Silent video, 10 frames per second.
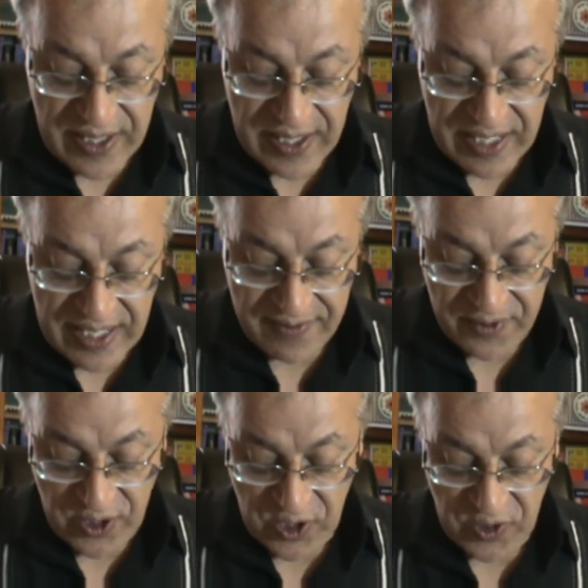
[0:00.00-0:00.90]

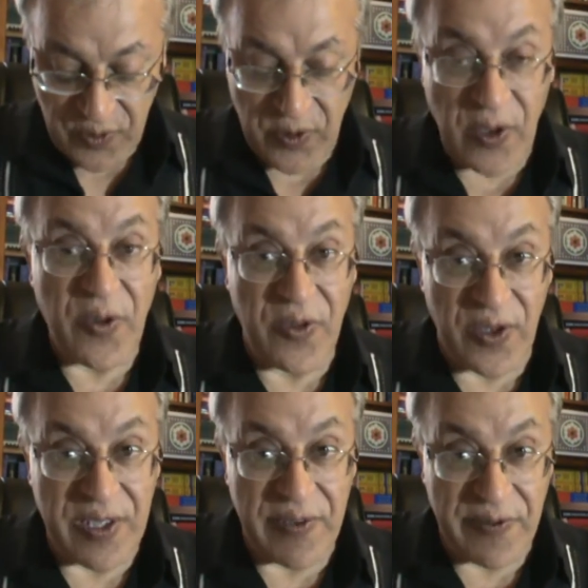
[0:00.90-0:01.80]
verse
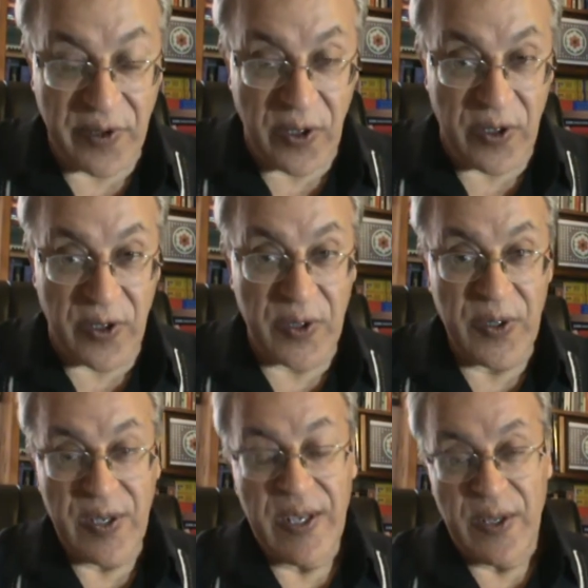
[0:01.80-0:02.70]
434,
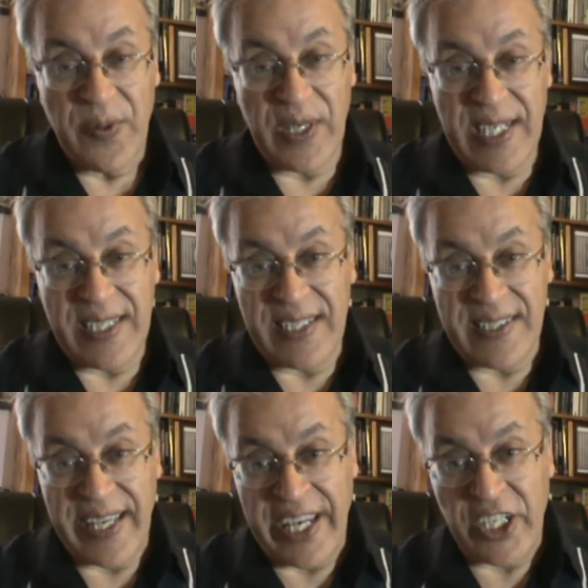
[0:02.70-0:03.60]
when it is
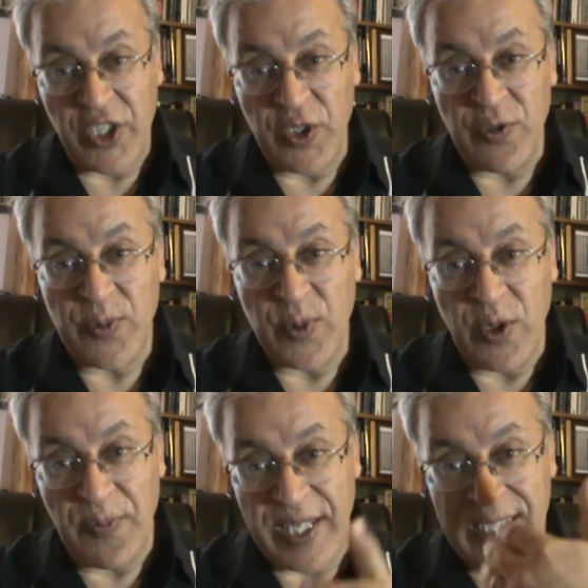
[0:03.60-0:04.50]
the action of
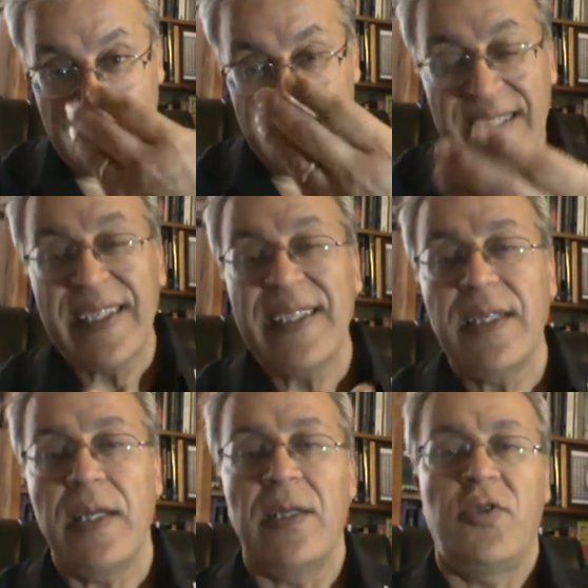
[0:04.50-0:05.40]
women,
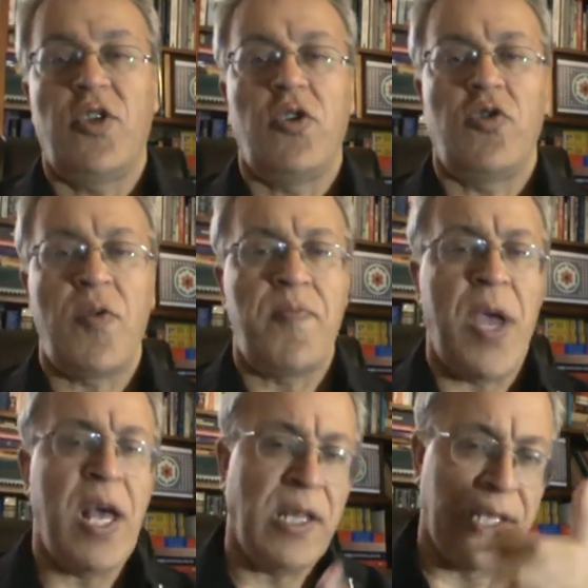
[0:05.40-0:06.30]
say
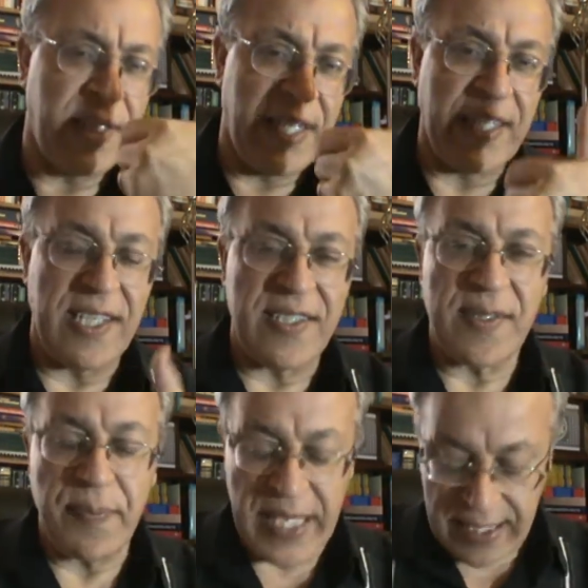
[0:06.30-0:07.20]
rebellion
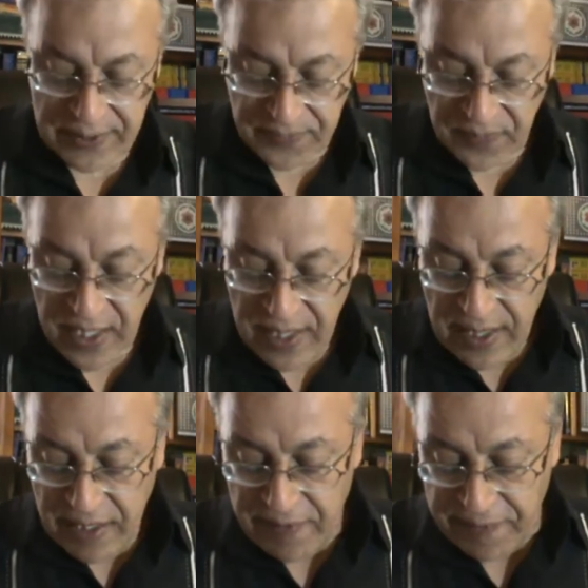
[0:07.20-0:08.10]
against men.
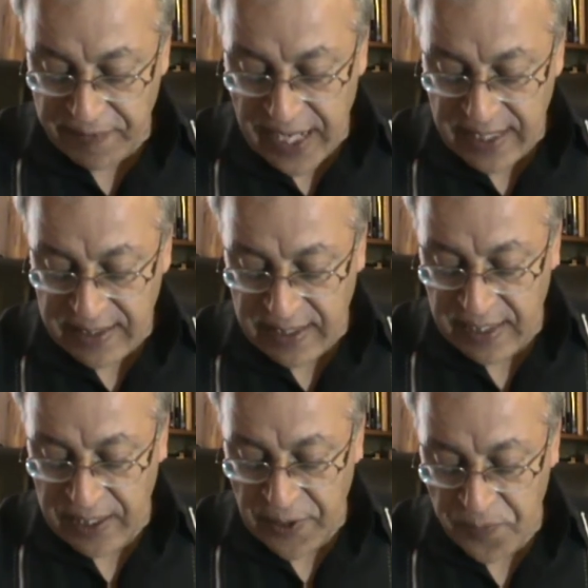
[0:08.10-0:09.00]
In fact,
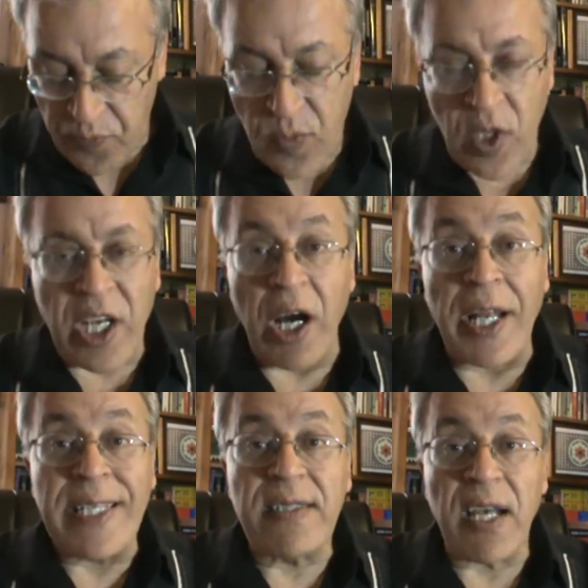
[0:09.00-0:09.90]

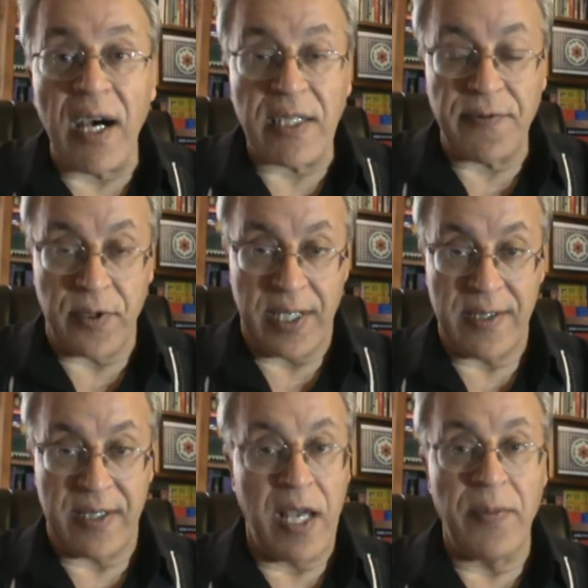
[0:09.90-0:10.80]
qanitat, for
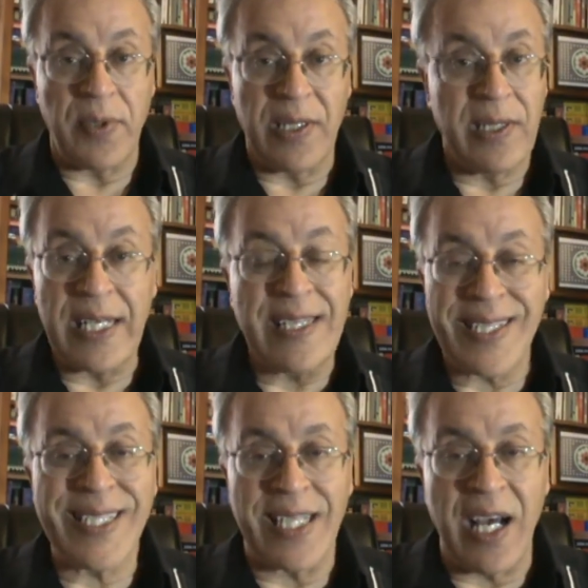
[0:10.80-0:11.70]
example, it
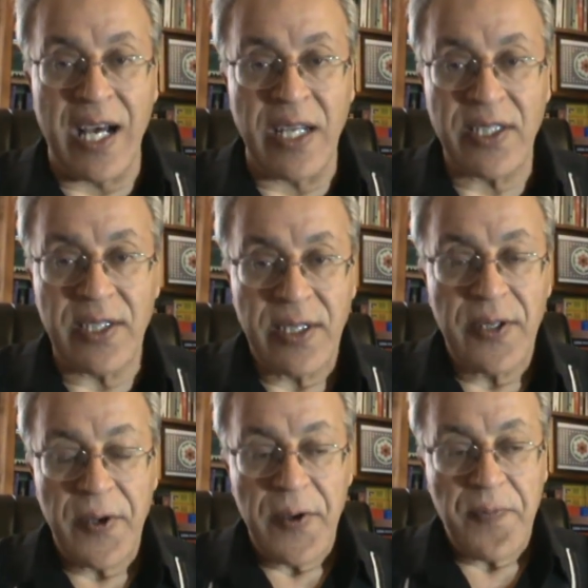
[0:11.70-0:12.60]
is not,
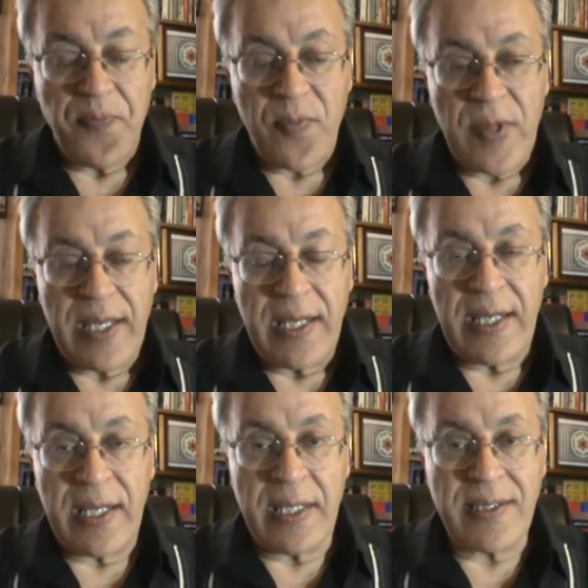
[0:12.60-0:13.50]

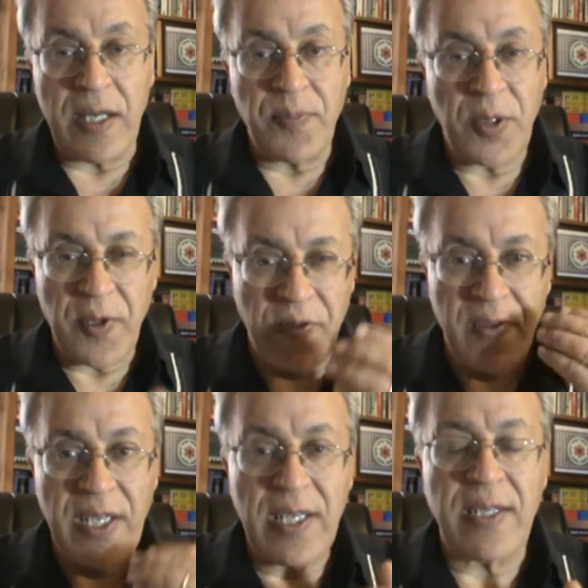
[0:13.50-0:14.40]
some people
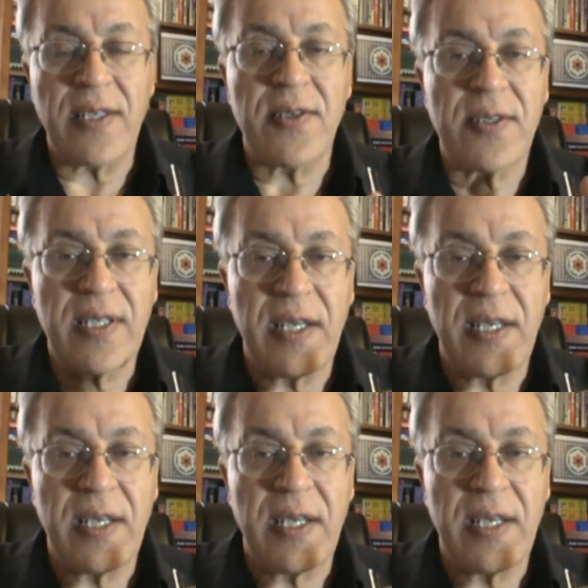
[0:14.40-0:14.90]
think it is